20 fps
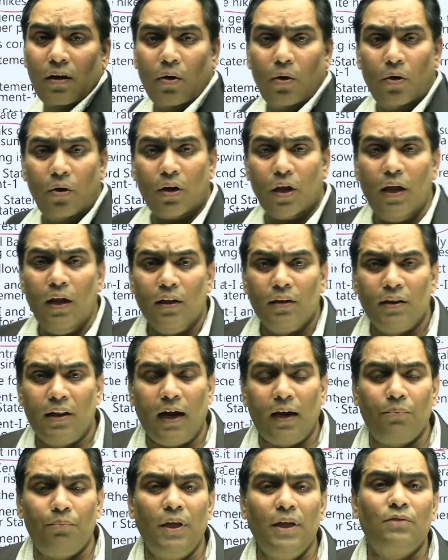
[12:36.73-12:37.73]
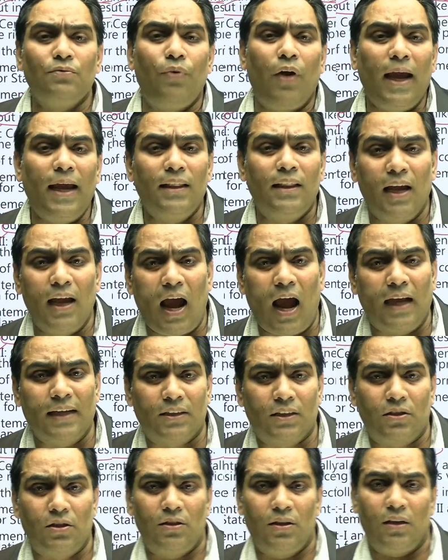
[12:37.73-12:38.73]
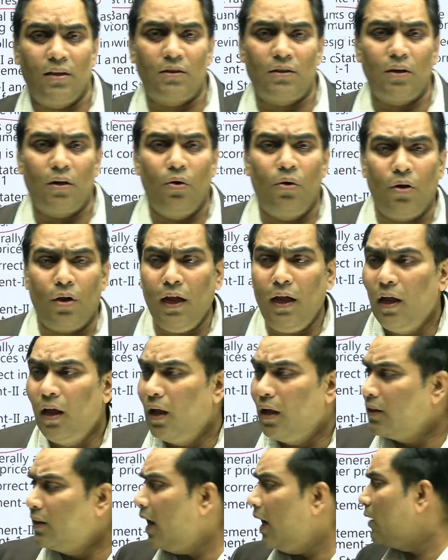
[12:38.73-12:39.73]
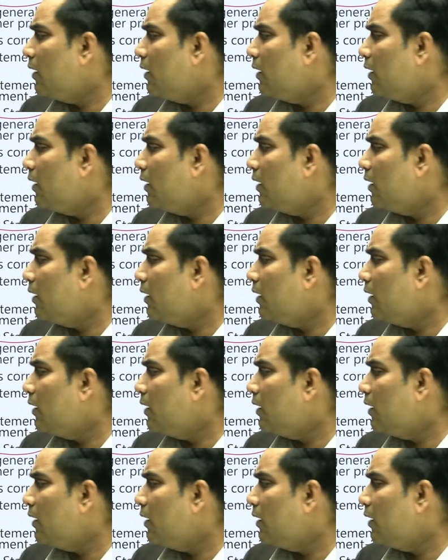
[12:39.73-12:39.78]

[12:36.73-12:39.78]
Okay, that means why they asked this. Okay, that